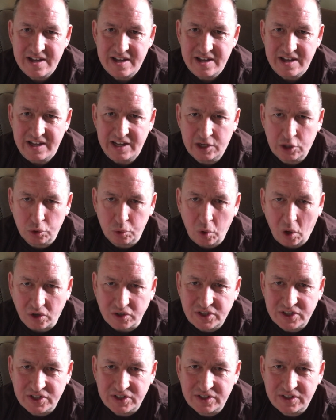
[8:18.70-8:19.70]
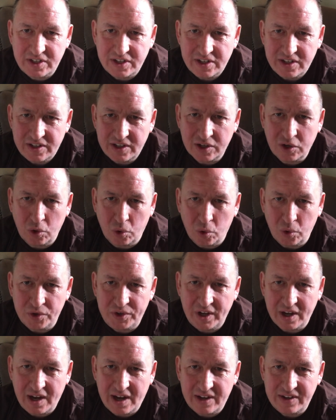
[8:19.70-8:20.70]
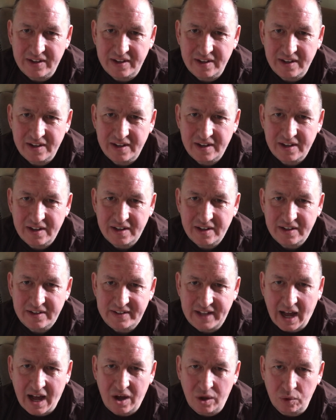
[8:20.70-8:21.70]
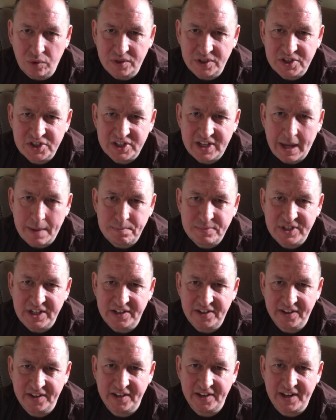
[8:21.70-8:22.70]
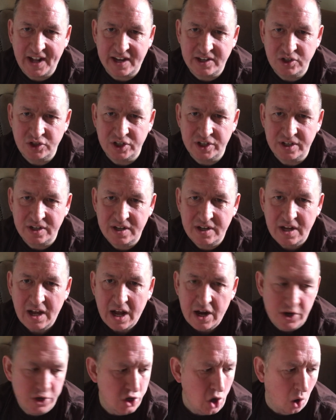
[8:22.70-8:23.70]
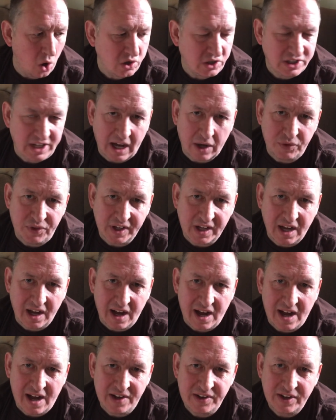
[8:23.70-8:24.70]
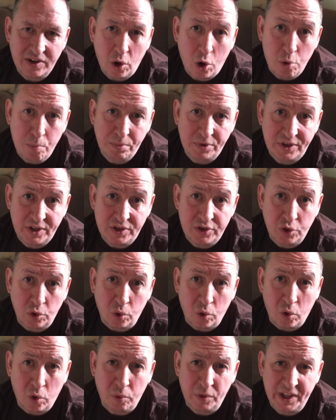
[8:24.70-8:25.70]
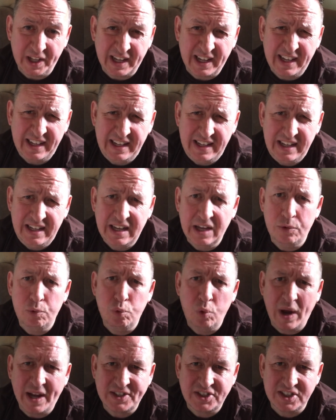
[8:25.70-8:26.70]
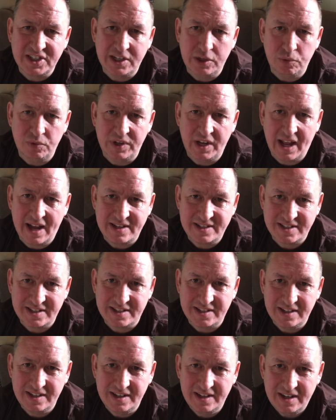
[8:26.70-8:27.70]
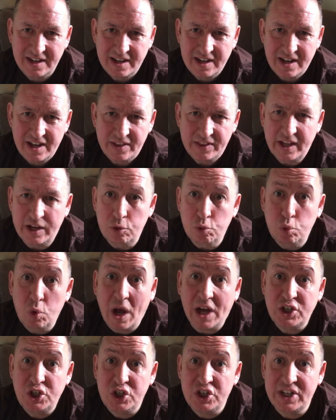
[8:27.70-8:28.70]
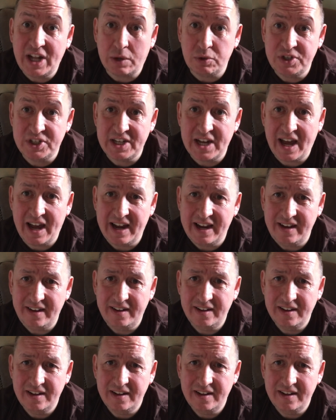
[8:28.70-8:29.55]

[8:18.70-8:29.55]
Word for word: He crossed the courtyard, down the steps into the dungeon, knocked out the guard, opened the door with a key, and rescued Nest. They rushed outside,